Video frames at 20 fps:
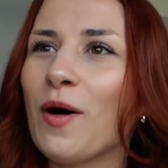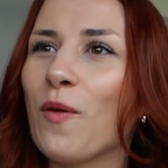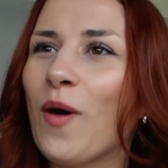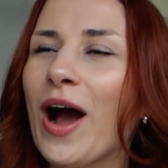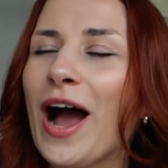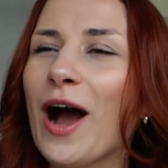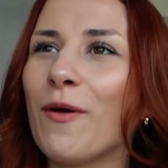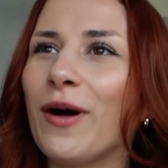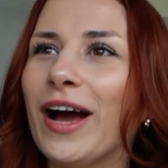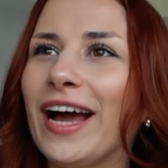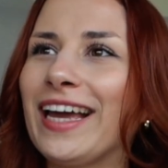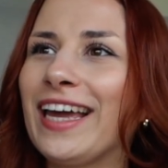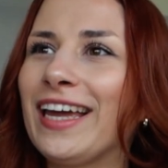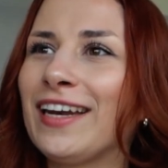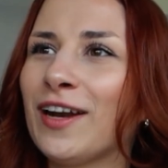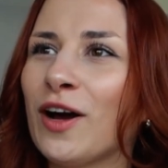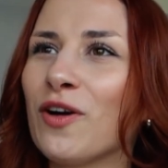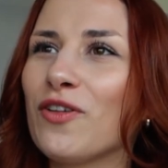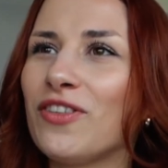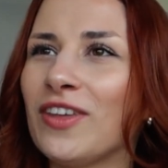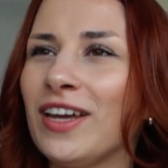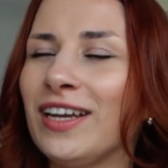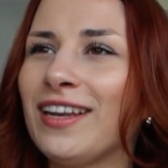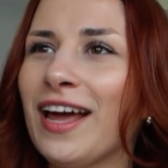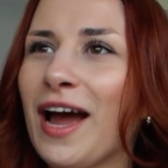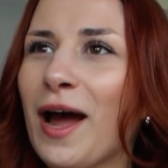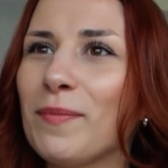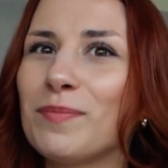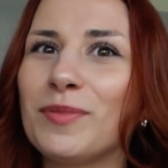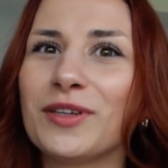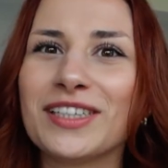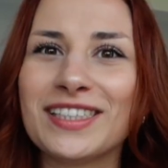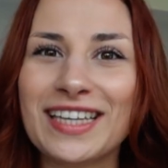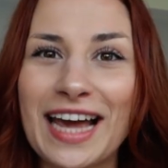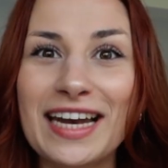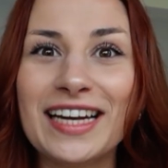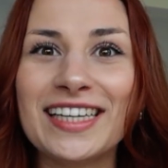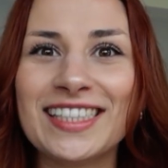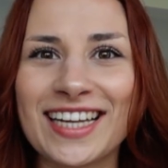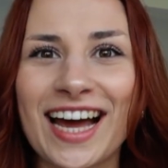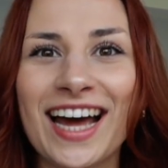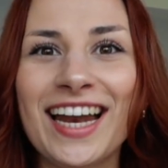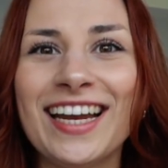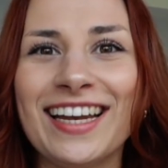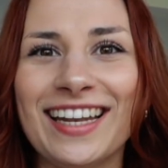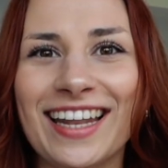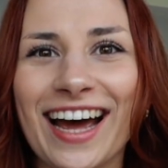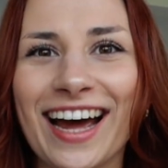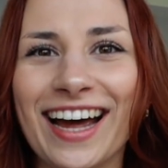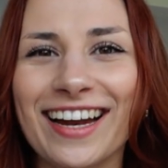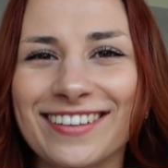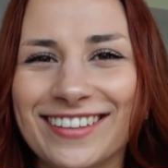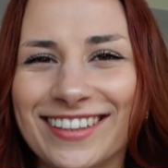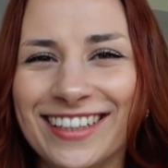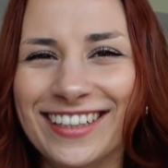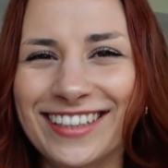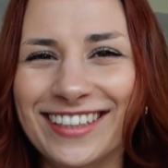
Wow, I cannot think that because I decided that.